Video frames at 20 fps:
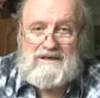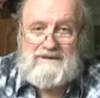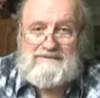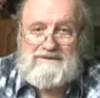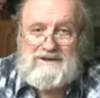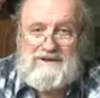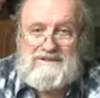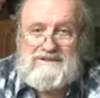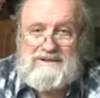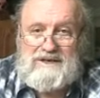of
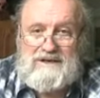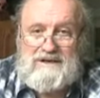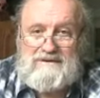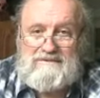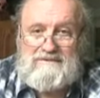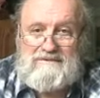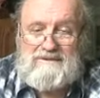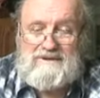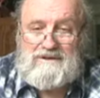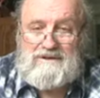ourself,
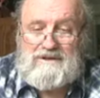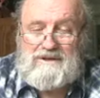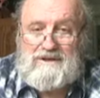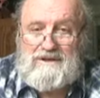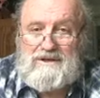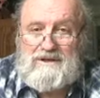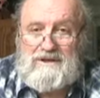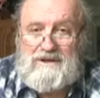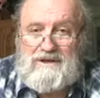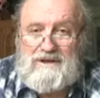
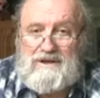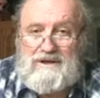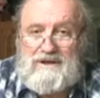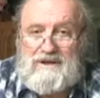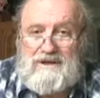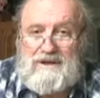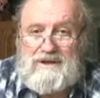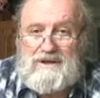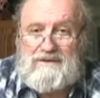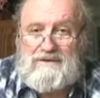
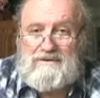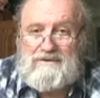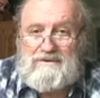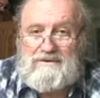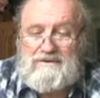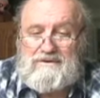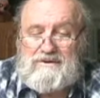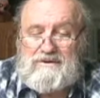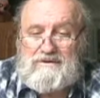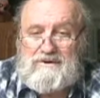and
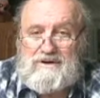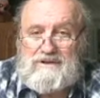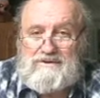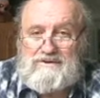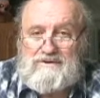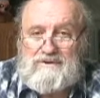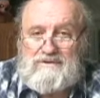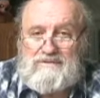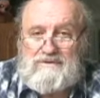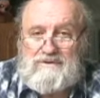so on and
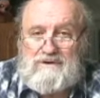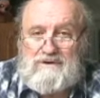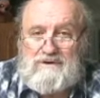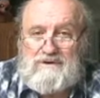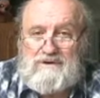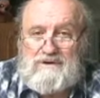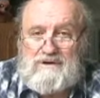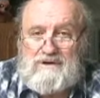so forth.